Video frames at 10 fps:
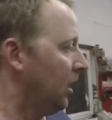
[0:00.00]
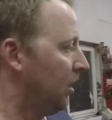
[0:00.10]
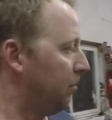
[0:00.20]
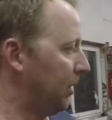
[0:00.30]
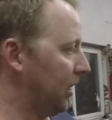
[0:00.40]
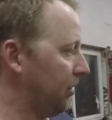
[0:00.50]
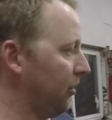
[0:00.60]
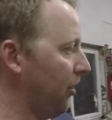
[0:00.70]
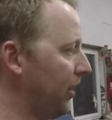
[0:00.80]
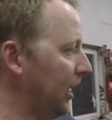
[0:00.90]
But other
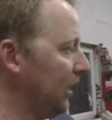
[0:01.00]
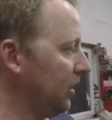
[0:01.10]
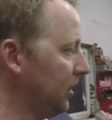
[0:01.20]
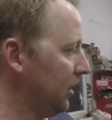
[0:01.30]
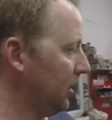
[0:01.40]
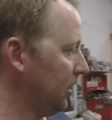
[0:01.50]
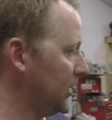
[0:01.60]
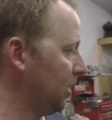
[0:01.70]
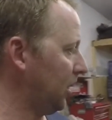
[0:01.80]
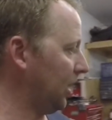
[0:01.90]
than that,
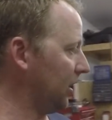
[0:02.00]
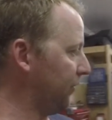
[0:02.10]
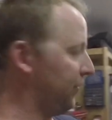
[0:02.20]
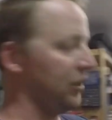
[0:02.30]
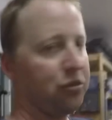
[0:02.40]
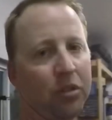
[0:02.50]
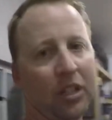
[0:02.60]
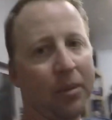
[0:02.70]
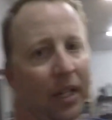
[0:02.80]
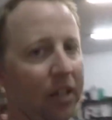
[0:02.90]
I got to finish running
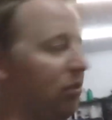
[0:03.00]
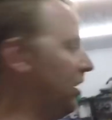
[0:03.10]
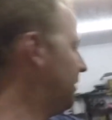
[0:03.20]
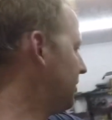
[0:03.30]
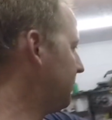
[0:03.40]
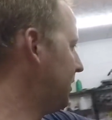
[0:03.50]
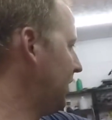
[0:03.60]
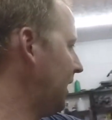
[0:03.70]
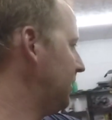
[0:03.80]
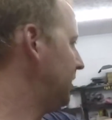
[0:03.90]
my air lines up to
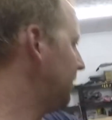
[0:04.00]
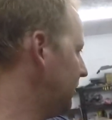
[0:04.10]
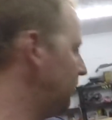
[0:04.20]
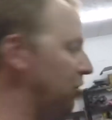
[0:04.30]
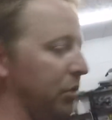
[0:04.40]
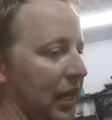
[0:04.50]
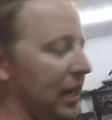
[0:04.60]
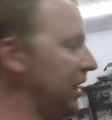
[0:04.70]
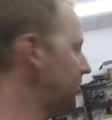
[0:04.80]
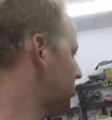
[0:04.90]
that new
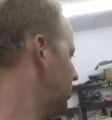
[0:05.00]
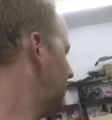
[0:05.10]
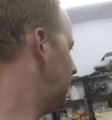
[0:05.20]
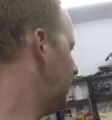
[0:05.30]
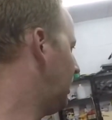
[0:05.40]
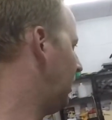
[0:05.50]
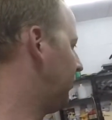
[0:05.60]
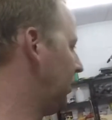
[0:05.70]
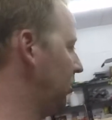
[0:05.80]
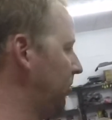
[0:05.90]
gauge. I've
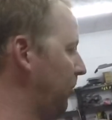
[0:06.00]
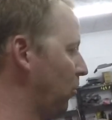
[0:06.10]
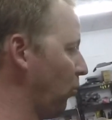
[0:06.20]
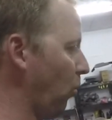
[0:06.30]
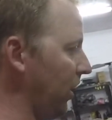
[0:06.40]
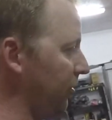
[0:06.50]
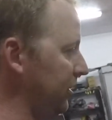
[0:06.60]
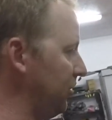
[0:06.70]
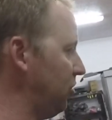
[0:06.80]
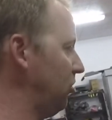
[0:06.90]
got a little bit more wiring
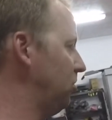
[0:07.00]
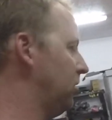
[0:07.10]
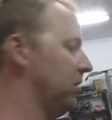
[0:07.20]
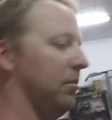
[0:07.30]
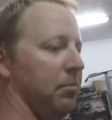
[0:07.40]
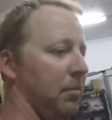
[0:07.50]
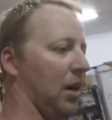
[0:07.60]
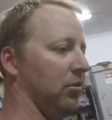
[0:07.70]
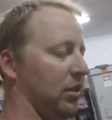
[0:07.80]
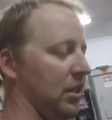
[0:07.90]
to do
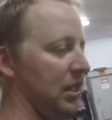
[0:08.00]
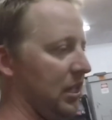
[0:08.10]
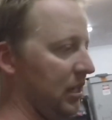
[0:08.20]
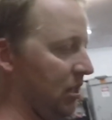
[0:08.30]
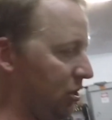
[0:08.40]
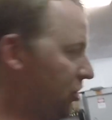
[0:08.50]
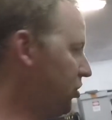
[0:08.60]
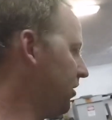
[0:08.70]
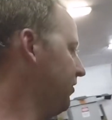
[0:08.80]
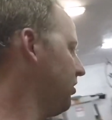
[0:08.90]
mount the
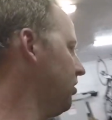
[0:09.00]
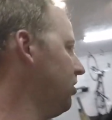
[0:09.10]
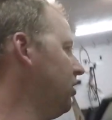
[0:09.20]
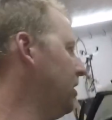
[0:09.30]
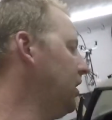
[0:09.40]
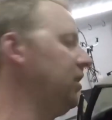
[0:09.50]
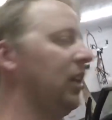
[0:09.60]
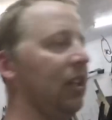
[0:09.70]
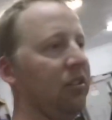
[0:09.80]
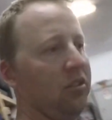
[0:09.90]
shifter, and I
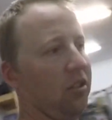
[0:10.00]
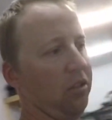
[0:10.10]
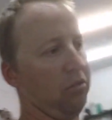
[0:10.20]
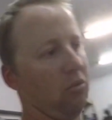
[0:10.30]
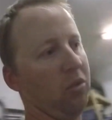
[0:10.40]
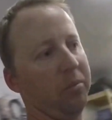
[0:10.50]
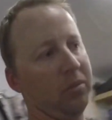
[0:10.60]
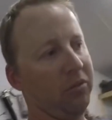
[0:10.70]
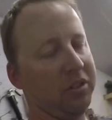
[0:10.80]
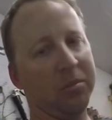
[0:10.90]
can start throwing the
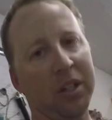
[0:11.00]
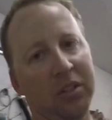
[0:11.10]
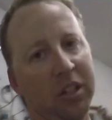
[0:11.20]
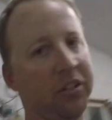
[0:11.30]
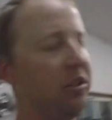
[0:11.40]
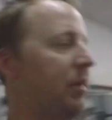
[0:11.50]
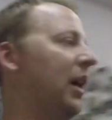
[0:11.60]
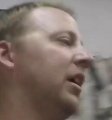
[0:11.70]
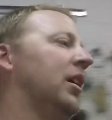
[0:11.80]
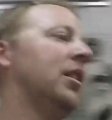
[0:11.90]
rest of my interior back in.